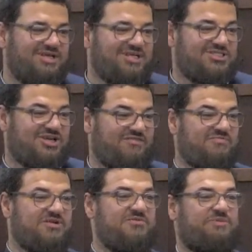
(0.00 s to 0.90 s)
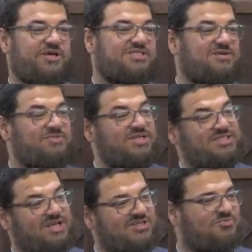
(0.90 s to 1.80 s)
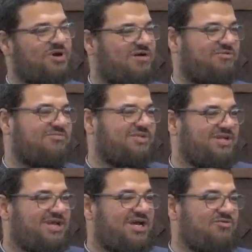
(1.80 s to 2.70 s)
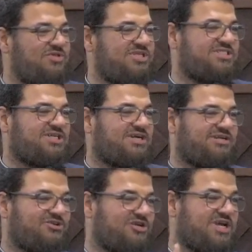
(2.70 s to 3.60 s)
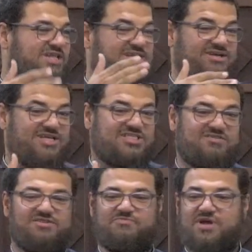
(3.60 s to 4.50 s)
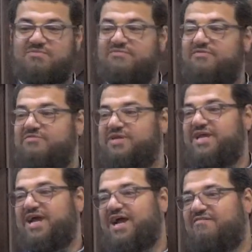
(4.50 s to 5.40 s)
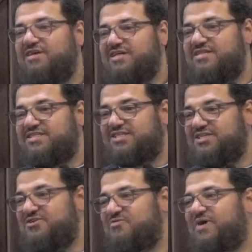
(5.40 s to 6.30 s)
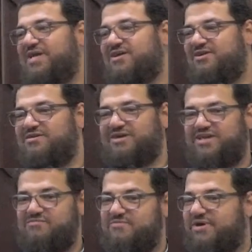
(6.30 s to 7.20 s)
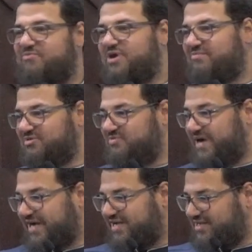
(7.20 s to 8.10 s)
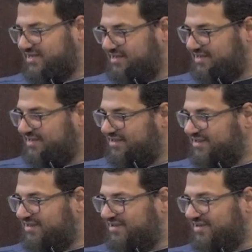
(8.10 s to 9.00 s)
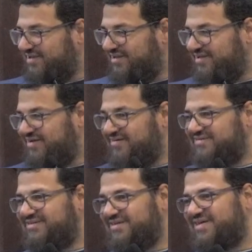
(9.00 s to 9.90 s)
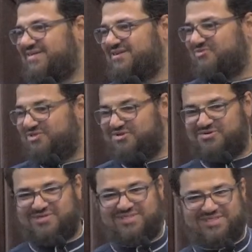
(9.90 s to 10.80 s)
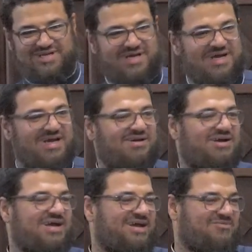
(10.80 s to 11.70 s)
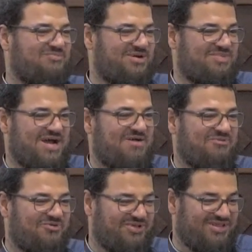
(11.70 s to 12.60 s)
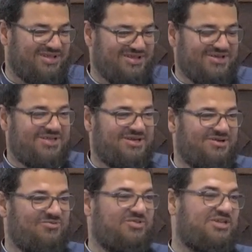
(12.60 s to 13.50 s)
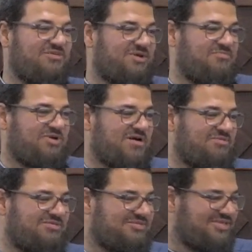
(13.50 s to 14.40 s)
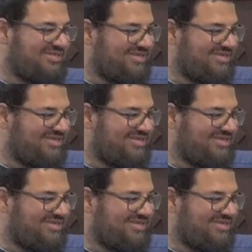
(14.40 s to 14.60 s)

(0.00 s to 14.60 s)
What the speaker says: So everybody picked somebody else's problem. And when they start looking at the list of the problem everybody have, they said, you know what? No, no, no, give me my problems back. You know, you can deal with yours. I'm happy with, you know, with dealing my problems.